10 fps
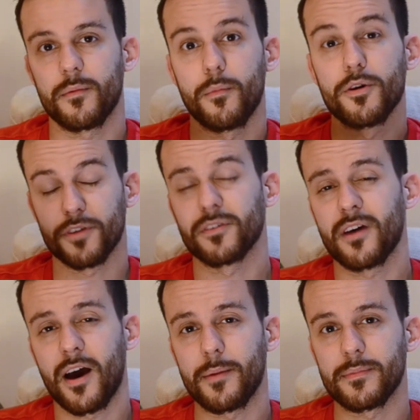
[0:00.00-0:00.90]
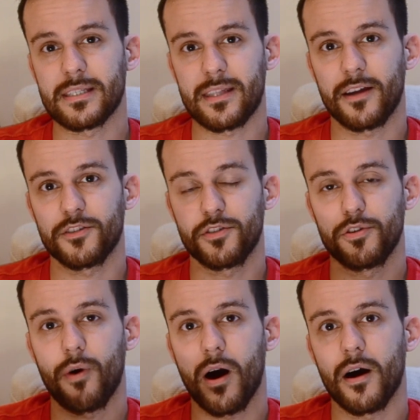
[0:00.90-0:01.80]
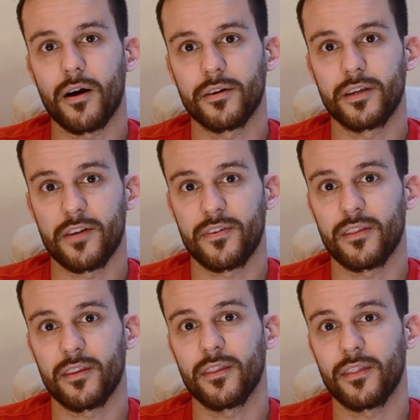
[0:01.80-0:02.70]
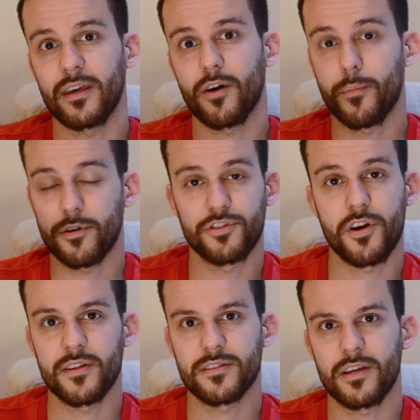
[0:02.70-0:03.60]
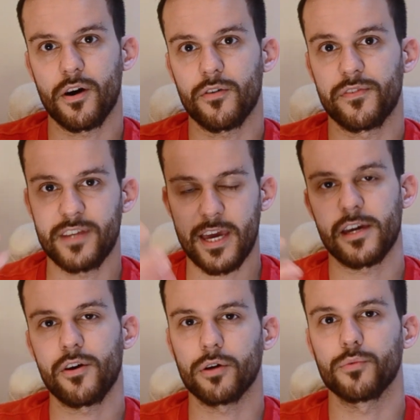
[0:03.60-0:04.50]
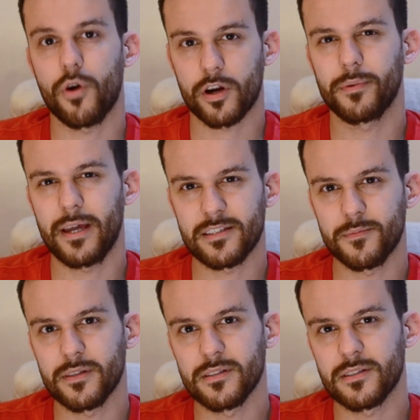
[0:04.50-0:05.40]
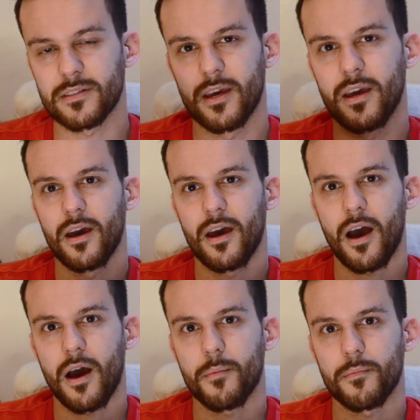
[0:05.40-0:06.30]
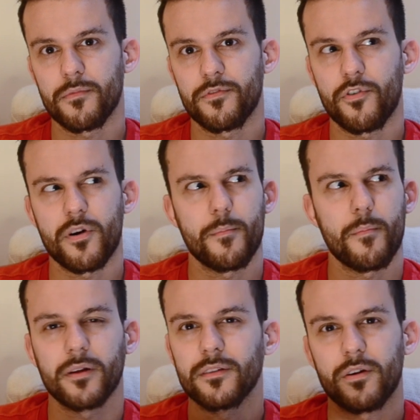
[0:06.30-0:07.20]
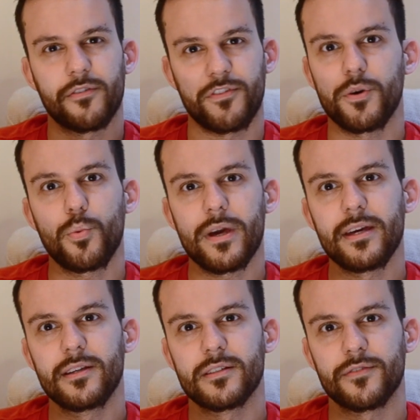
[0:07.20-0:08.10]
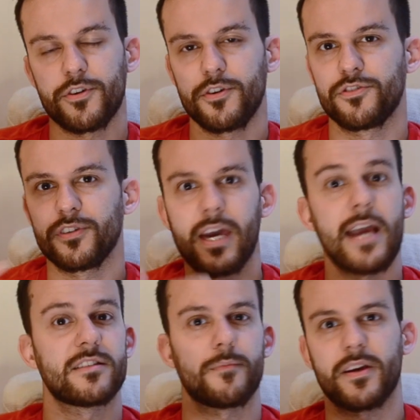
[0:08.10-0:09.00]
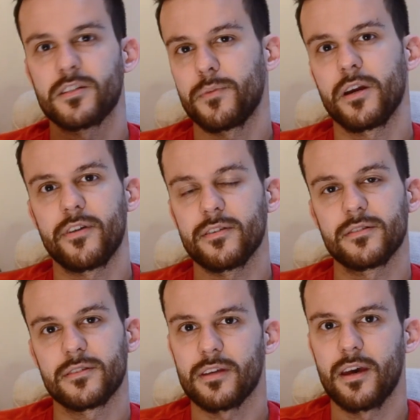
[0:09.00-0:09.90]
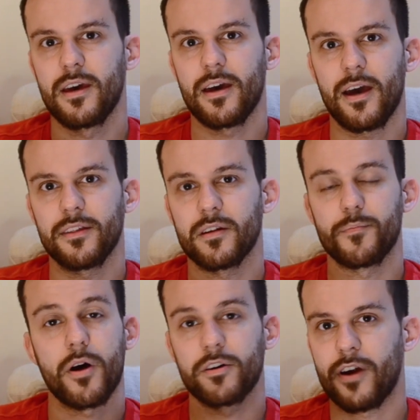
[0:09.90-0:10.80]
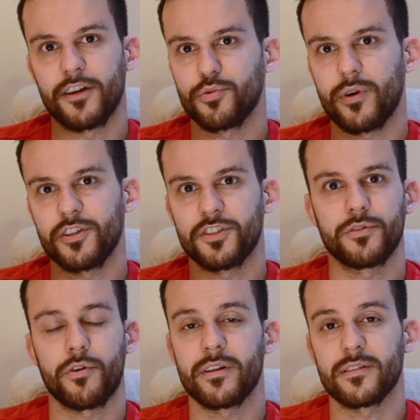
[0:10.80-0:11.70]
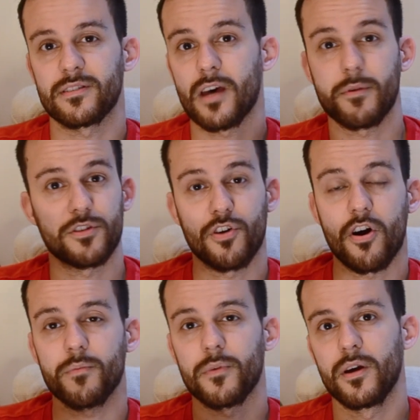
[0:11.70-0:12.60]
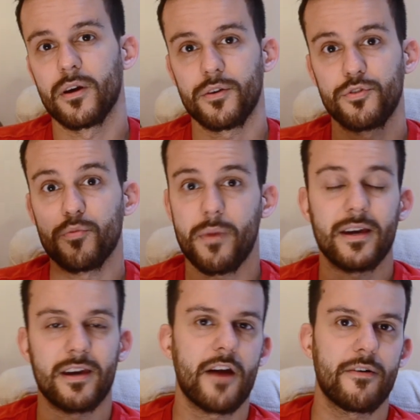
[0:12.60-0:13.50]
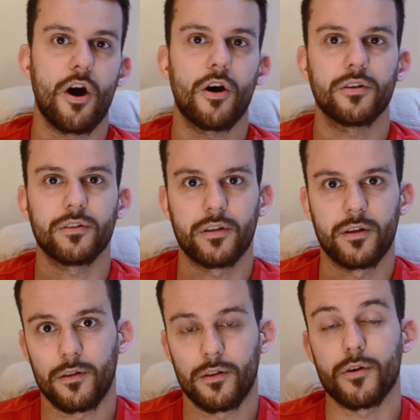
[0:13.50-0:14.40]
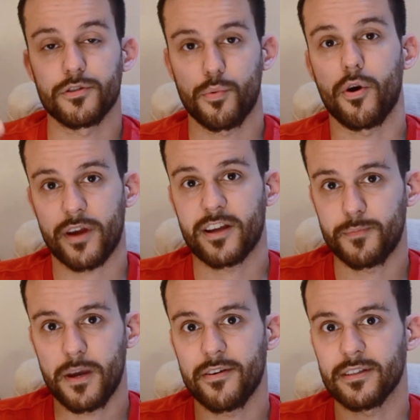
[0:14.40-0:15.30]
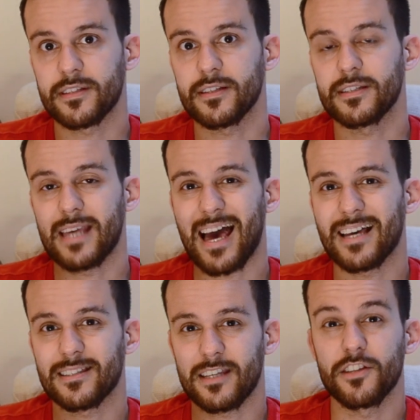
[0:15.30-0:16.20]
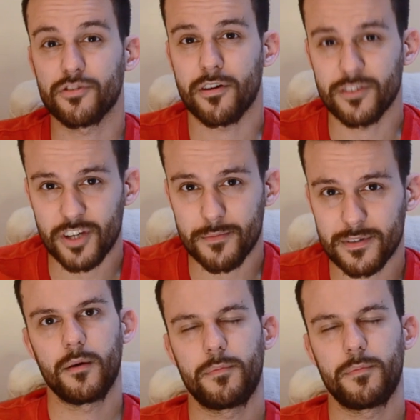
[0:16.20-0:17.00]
Most of the times that you are given the opportunity of taking on work placements um, for a month or a few weeks for you to gain some experience, and then upon graduation or in summer term you may carry on those work experiences as internships.